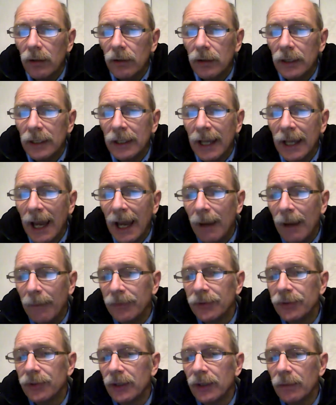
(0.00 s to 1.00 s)

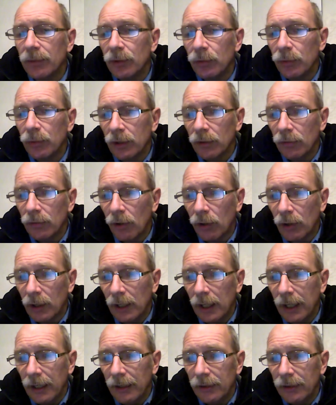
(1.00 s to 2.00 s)
gaps between the rock
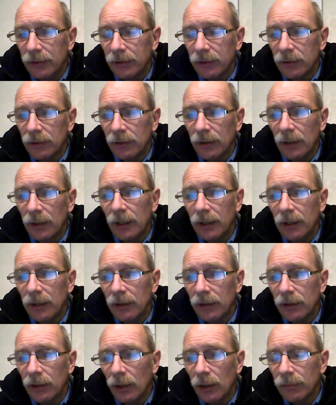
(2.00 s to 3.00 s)
layers in
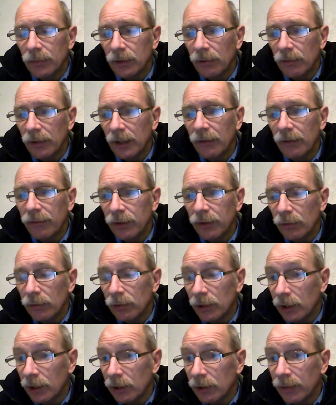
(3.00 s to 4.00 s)
terms of, if you're
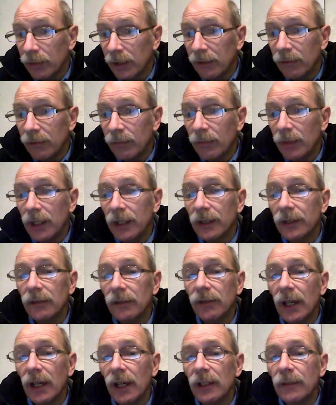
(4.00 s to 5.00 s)
going to believe in millions of
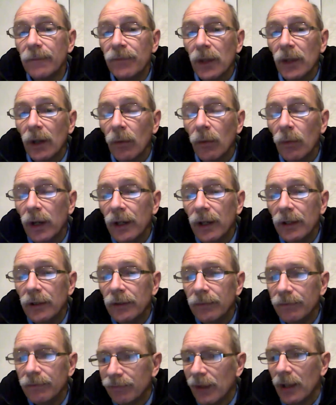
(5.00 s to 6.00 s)
years, where
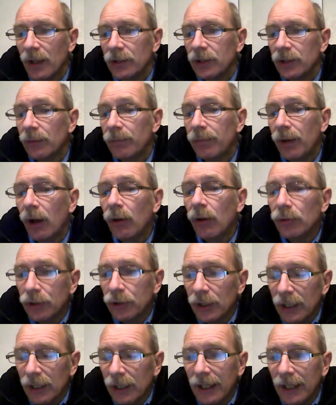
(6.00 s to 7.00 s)

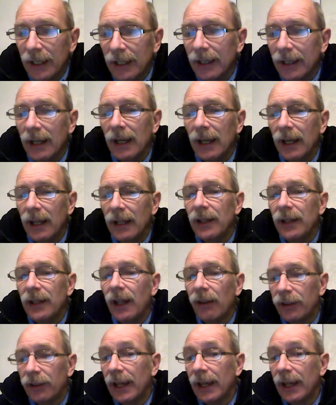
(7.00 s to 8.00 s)
supposedly
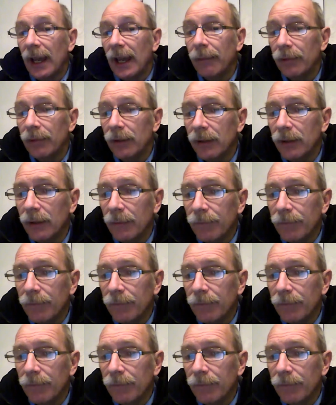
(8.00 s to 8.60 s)
nothing happened.